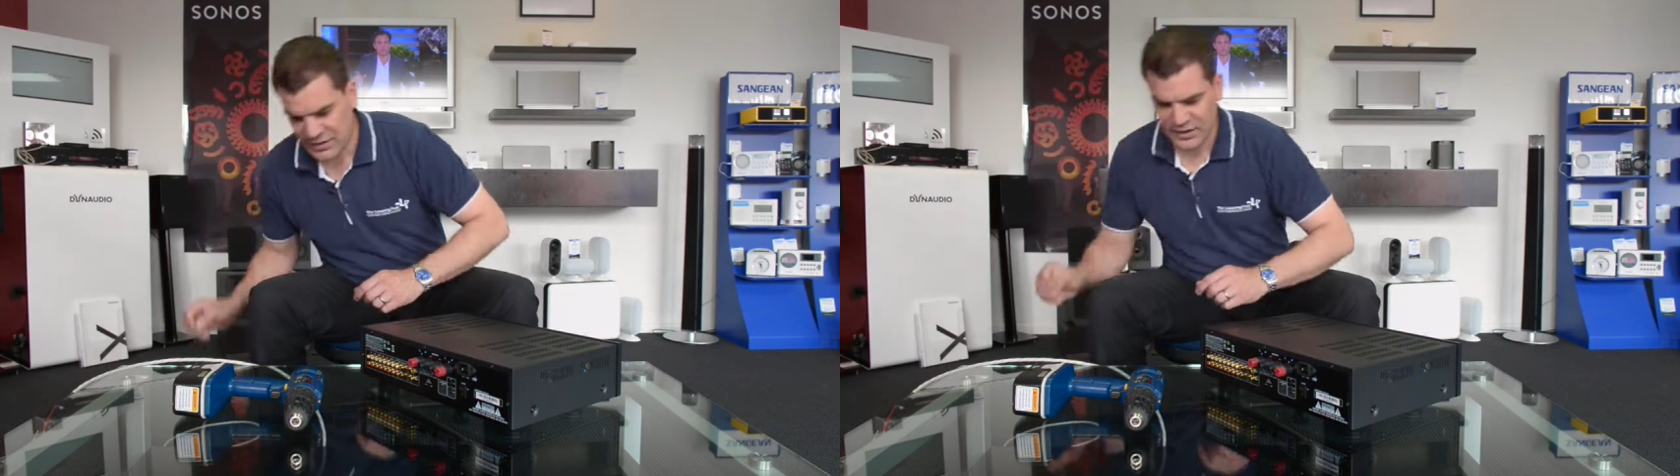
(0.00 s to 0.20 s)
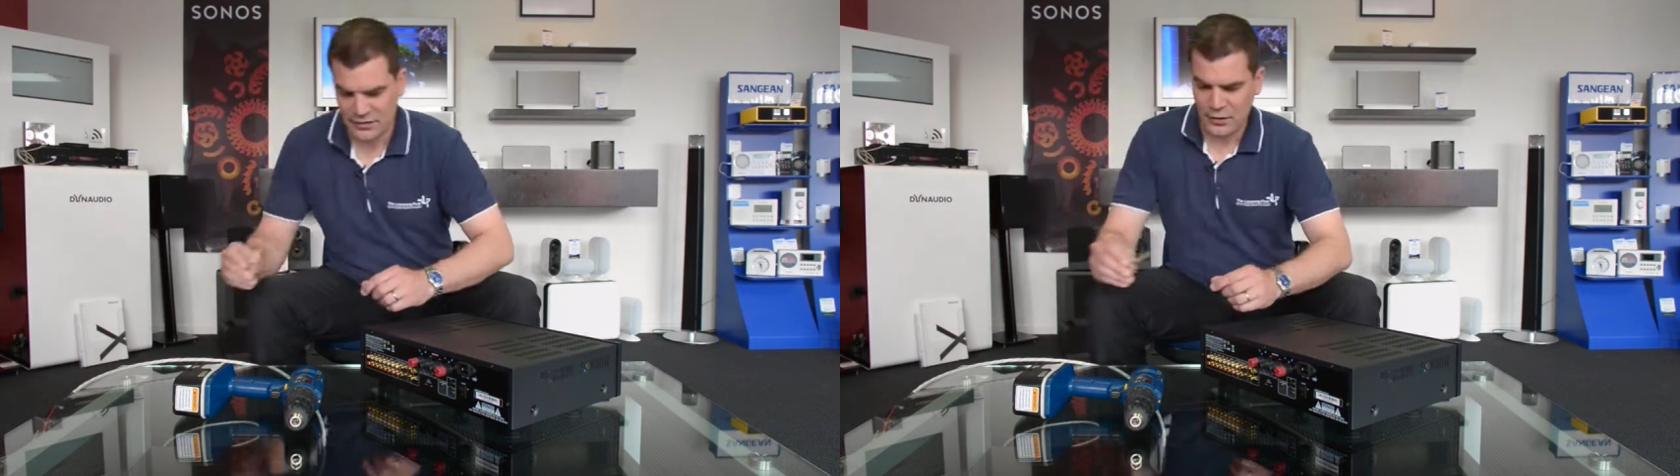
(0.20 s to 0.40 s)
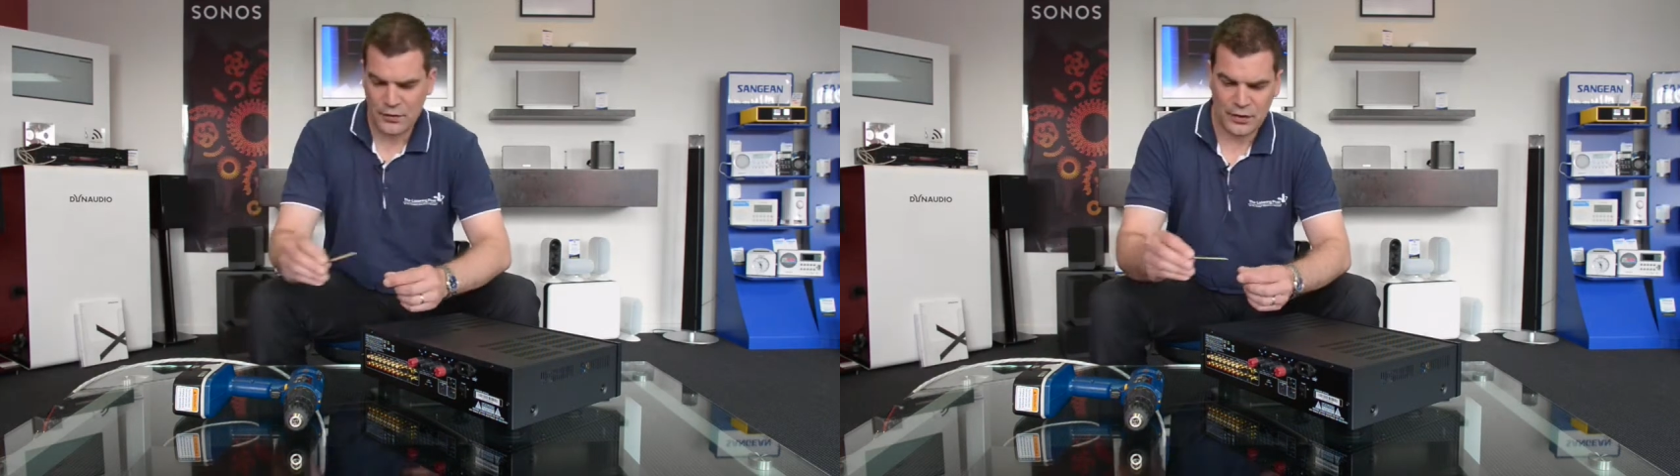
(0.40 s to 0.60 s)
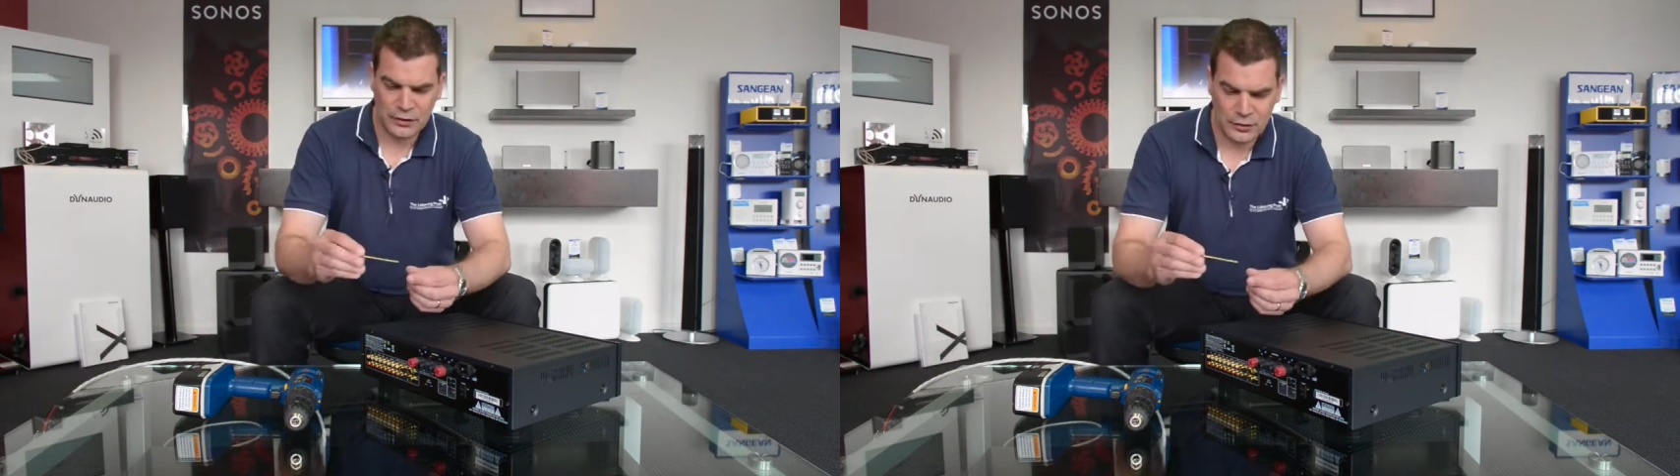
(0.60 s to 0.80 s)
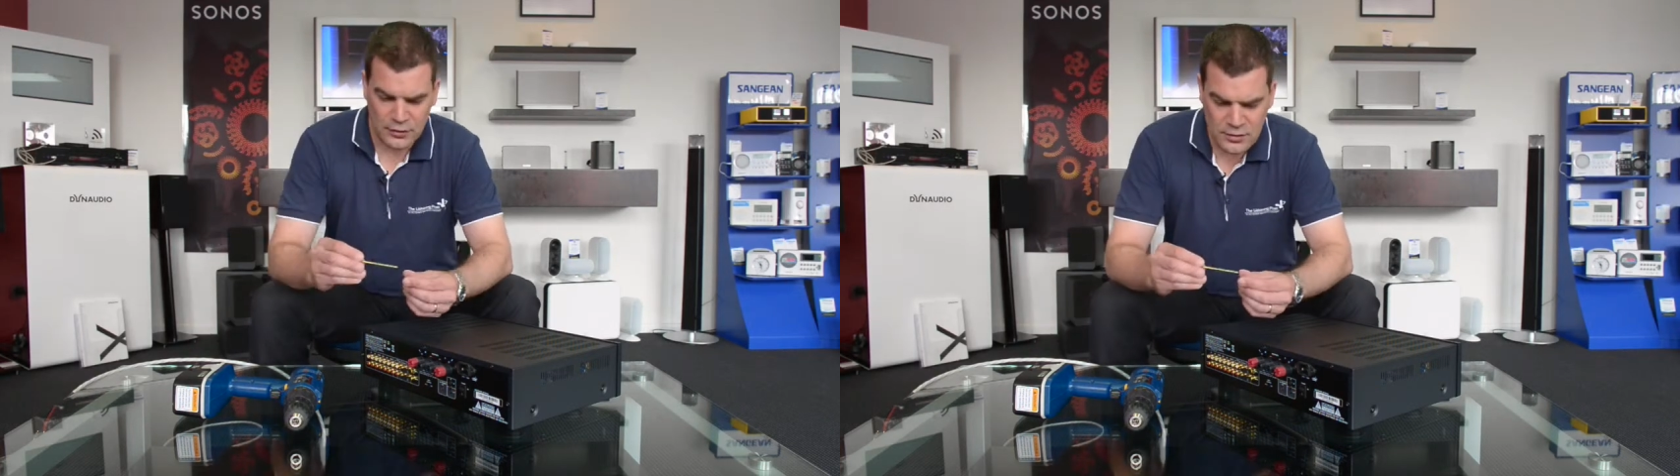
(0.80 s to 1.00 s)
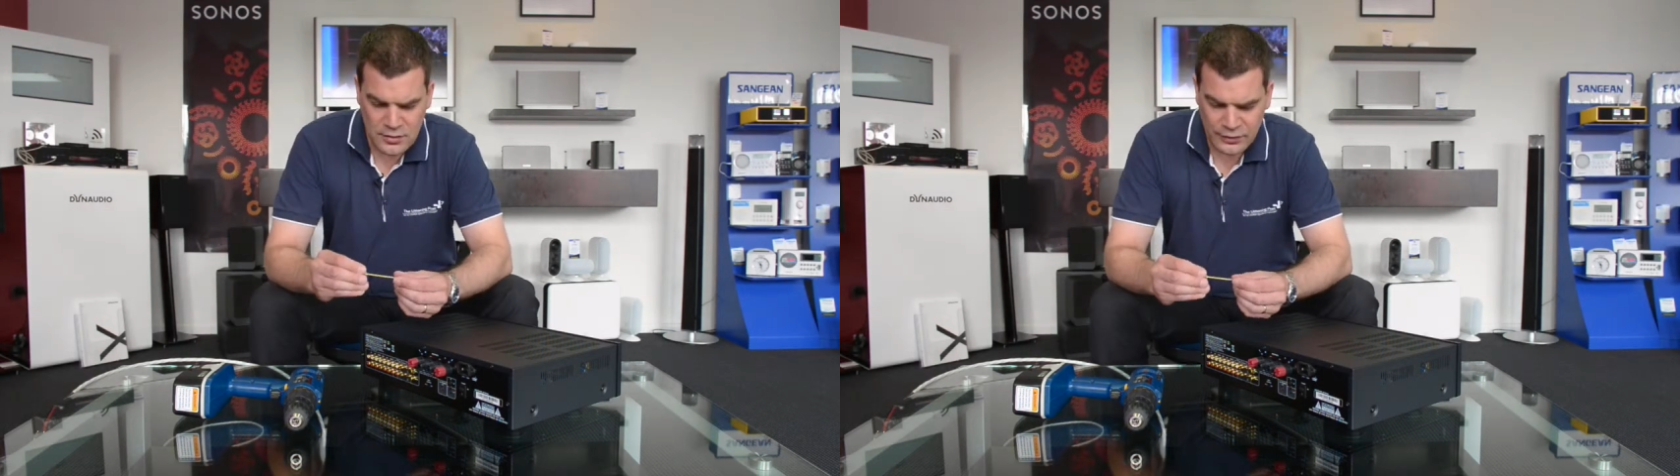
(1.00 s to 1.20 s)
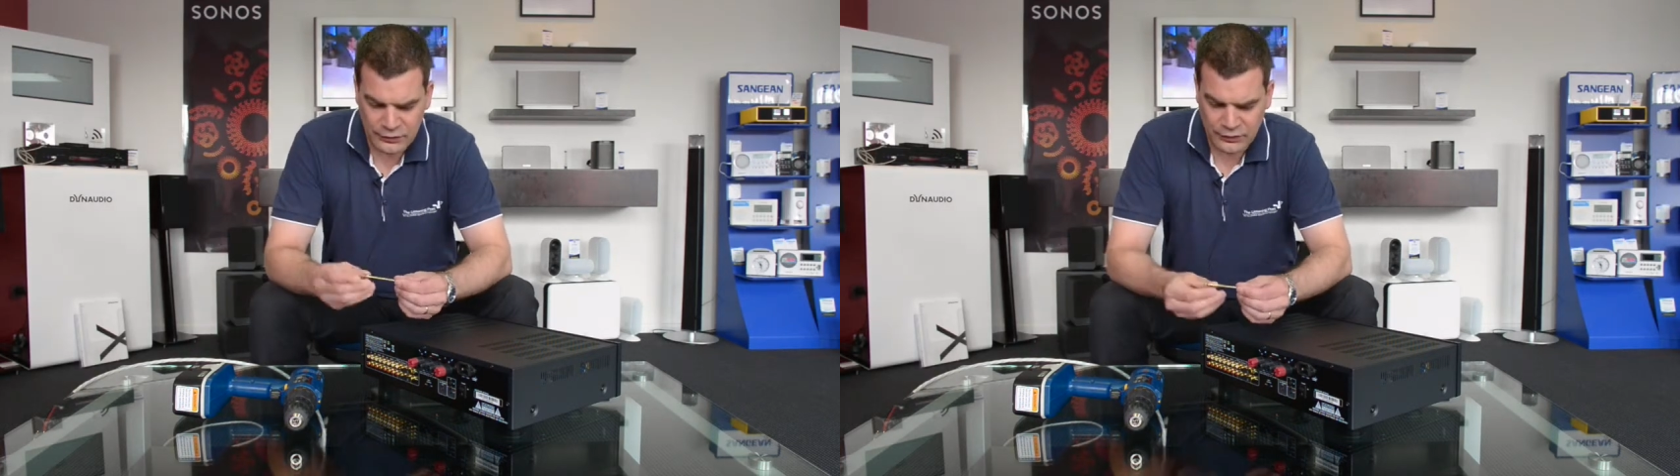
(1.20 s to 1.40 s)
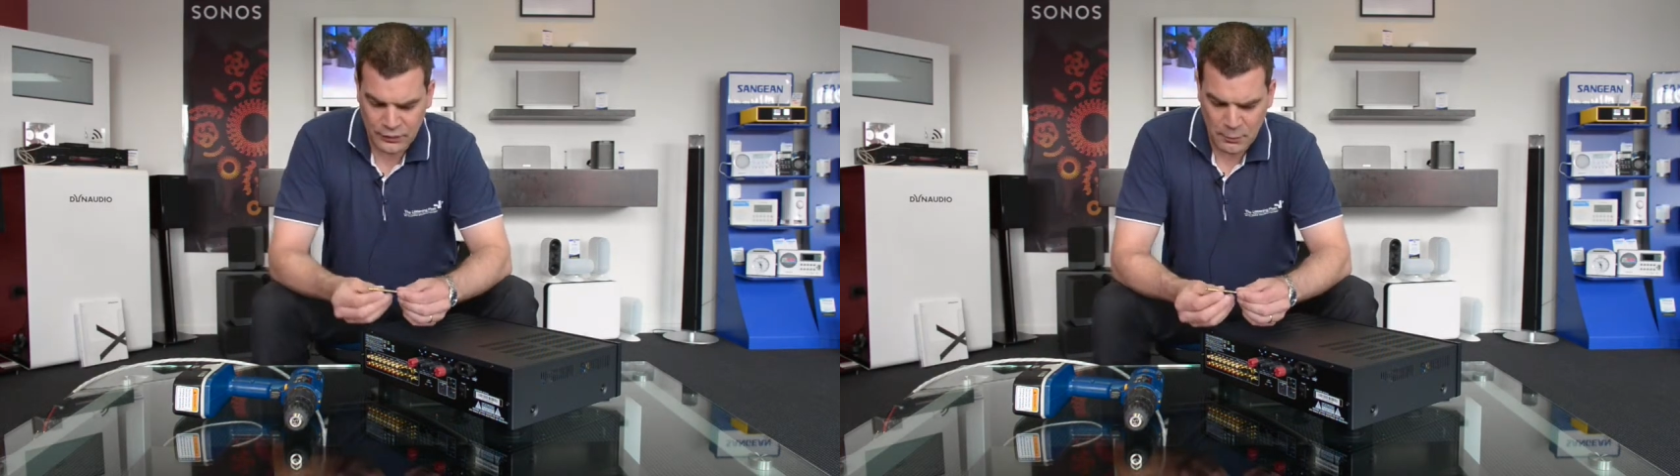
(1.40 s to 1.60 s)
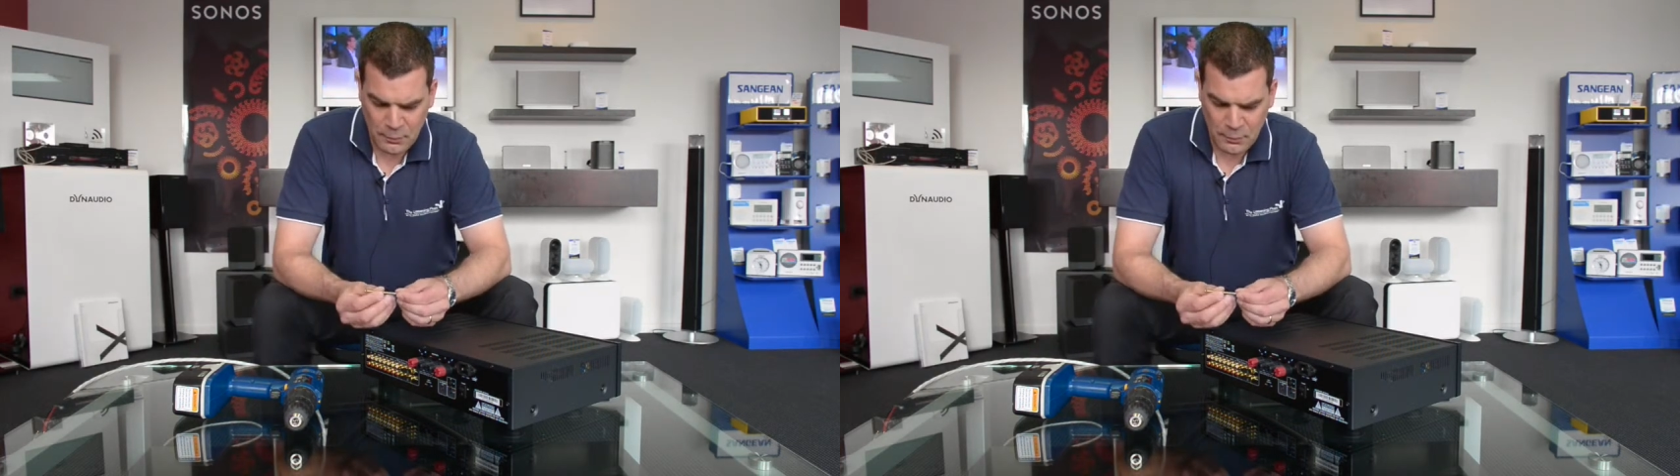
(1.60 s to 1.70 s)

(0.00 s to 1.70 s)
get the longest,